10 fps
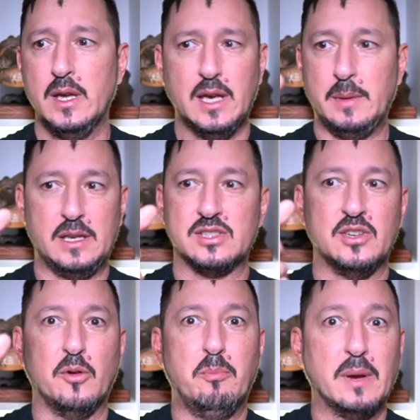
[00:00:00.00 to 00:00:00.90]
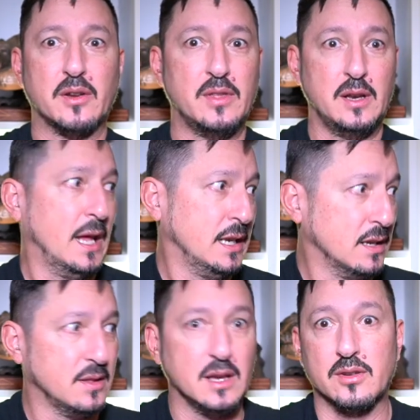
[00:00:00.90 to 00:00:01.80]
I mean, it's no bigger than any
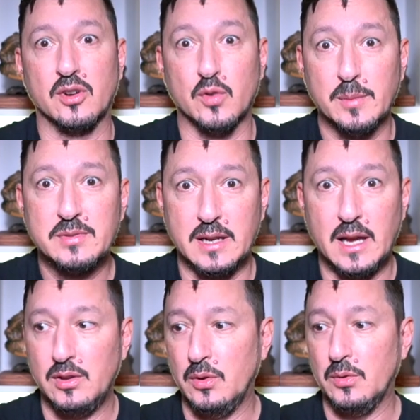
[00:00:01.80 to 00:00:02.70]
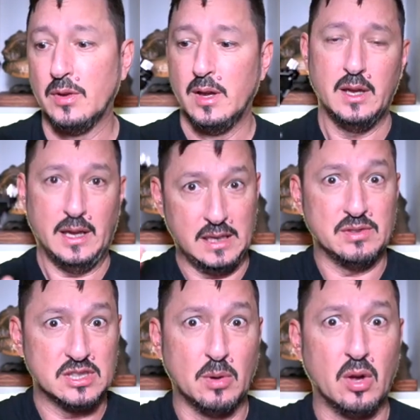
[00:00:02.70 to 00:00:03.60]
of the other grips that I use, and even
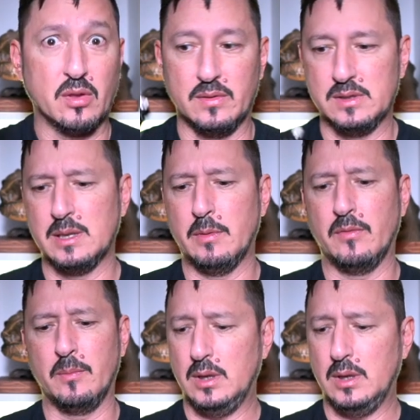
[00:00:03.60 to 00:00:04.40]
smaller than some of them.